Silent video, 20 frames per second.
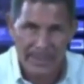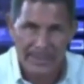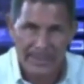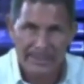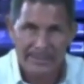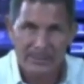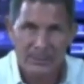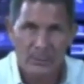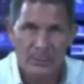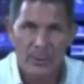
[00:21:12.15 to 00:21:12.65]
and
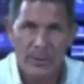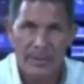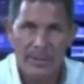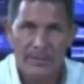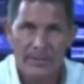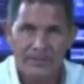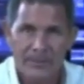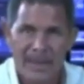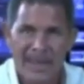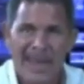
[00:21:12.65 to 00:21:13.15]
it's
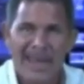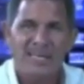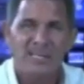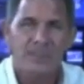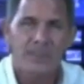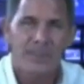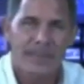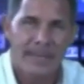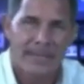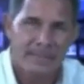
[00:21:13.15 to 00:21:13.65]
growing
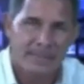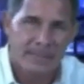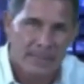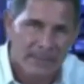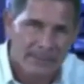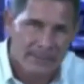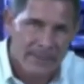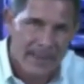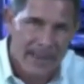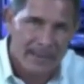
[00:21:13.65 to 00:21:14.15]

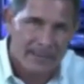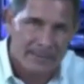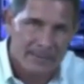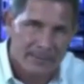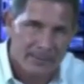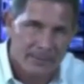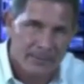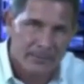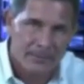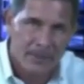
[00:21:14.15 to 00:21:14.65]
exponentially
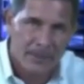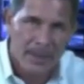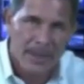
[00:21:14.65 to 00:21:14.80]
faster